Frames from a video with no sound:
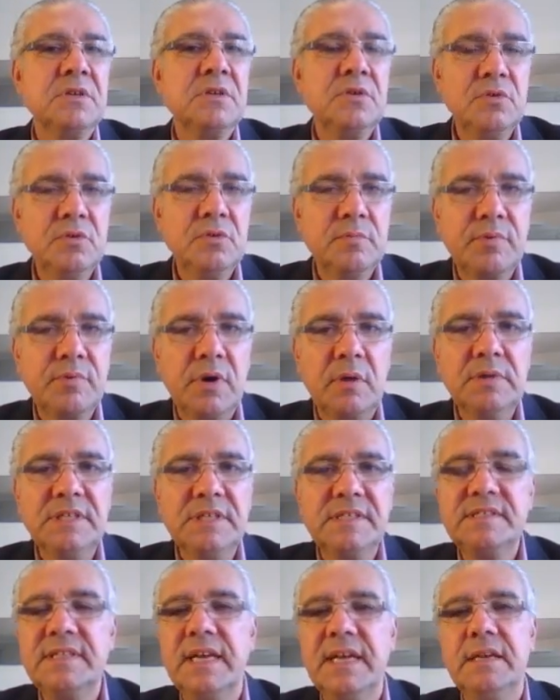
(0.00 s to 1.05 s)
you probably
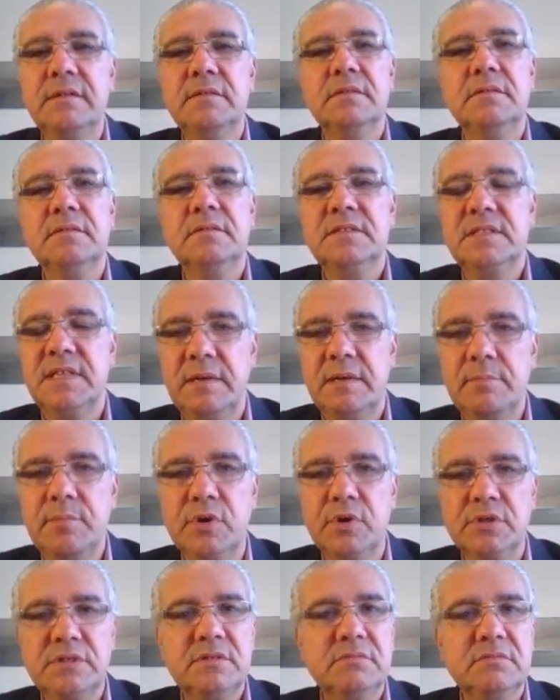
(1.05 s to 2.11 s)
stayed
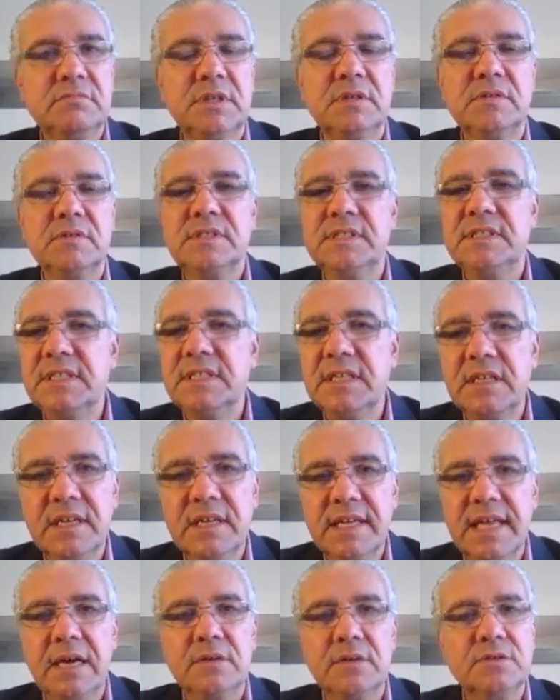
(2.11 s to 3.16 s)
put, sitting in a
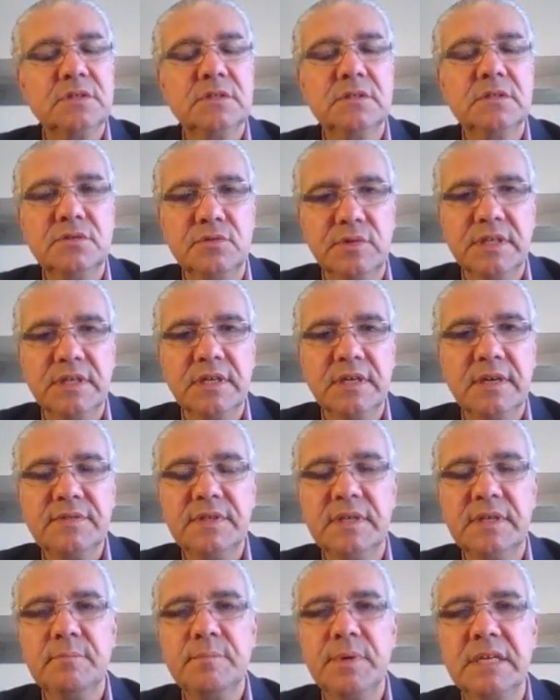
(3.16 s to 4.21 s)
couch doing
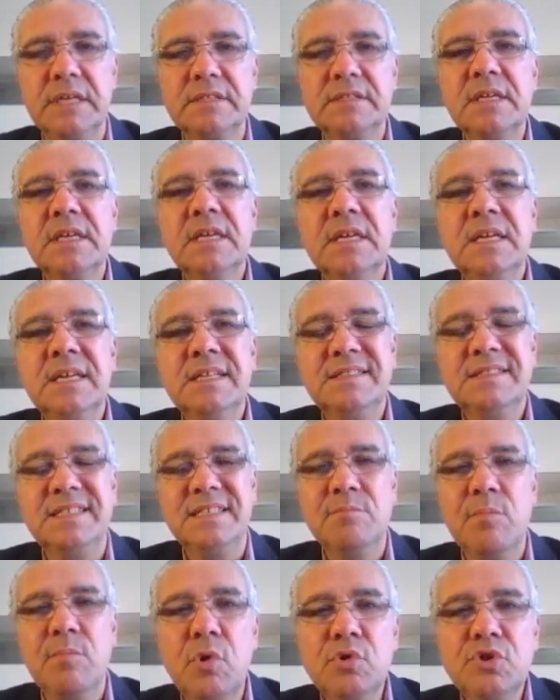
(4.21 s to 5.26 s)
nothing. But the
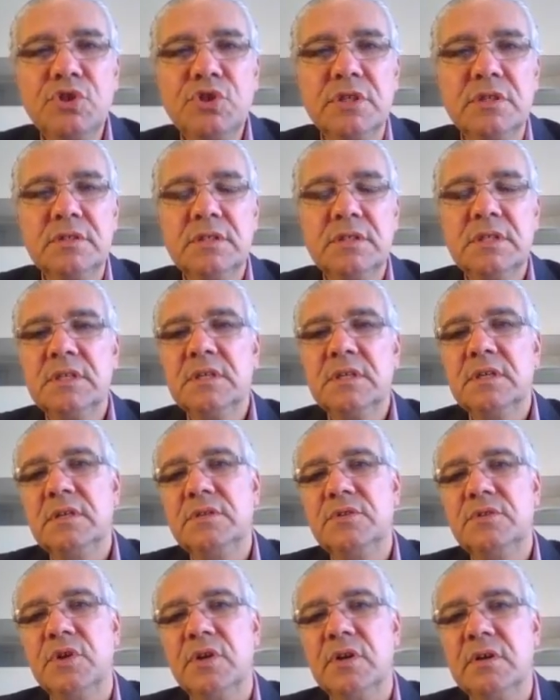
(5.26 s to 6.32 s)
emotion,
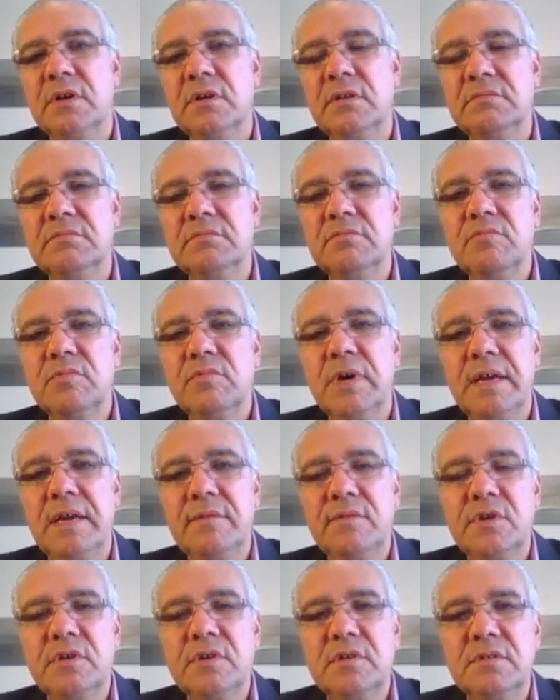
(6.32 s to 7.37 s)
the
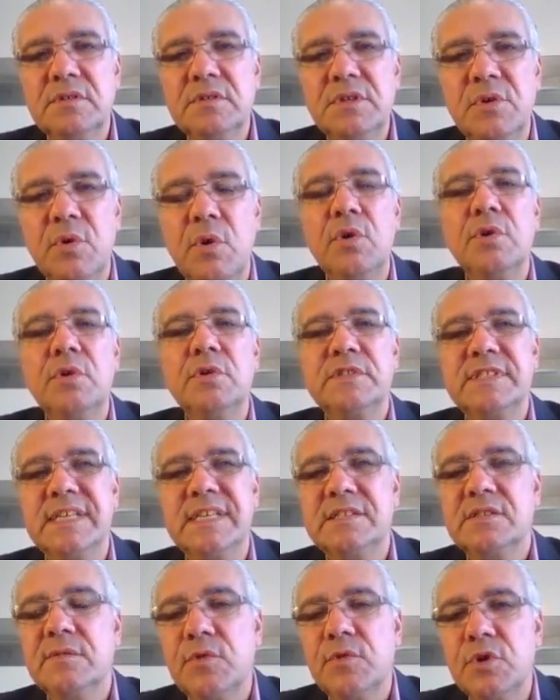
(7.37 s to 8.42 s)
whatever,
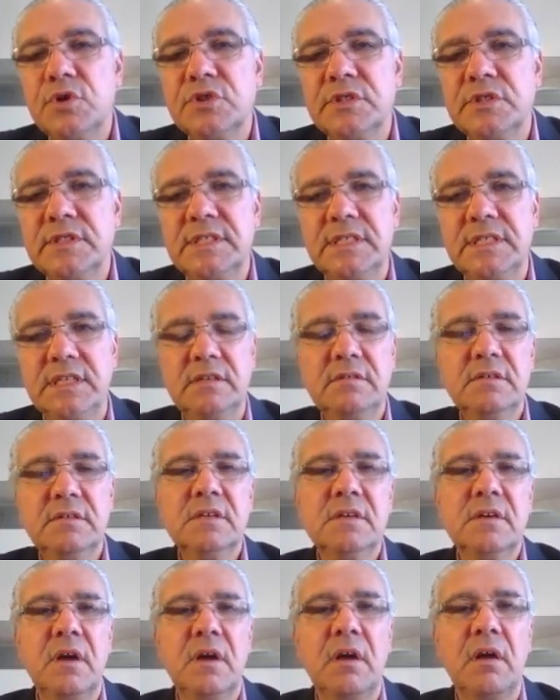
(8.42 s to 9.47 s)
sense of urgency,
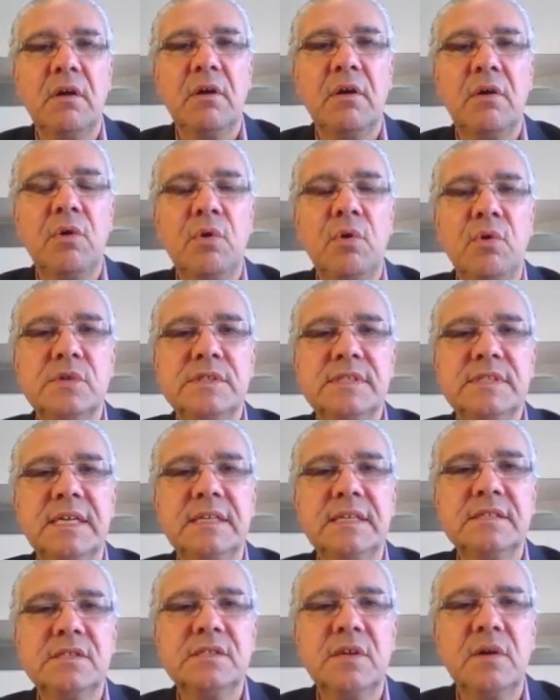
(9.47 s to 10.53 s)
or
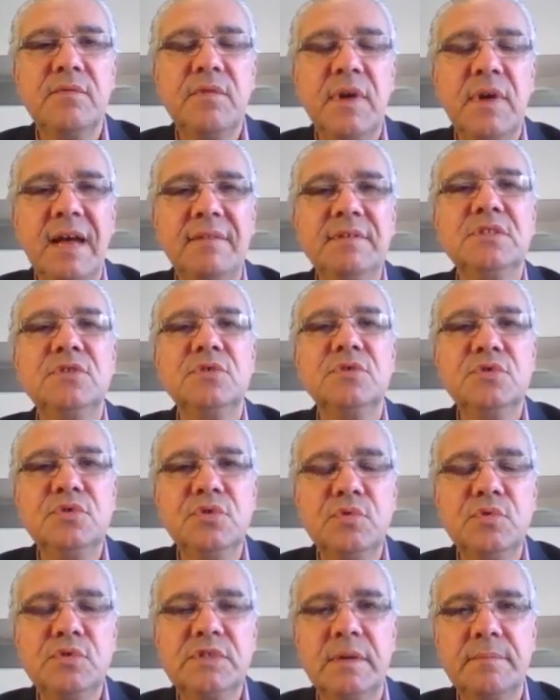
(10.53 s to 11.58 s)
sense of having to
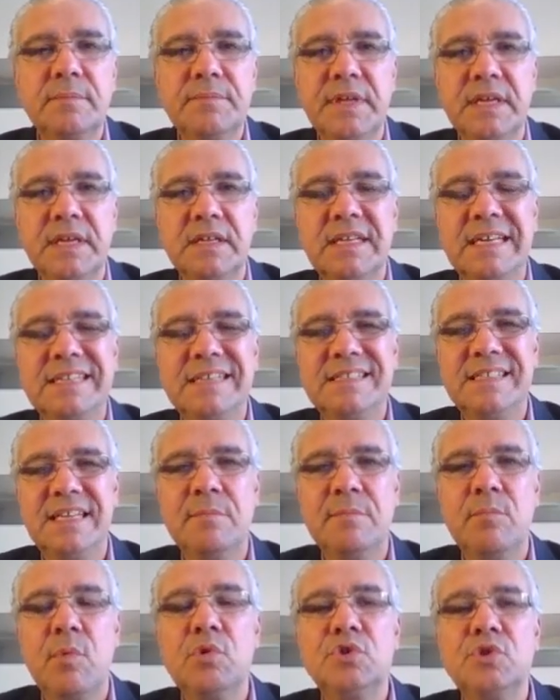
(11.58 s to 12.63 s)
do something, that
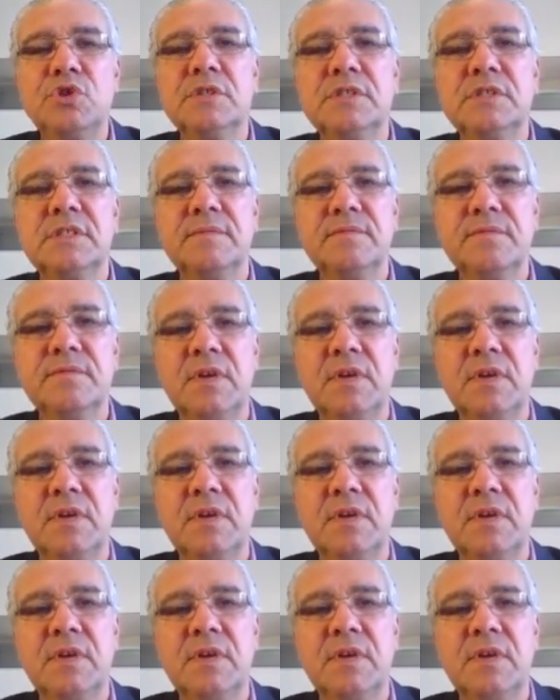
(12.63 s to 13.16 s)
emotions of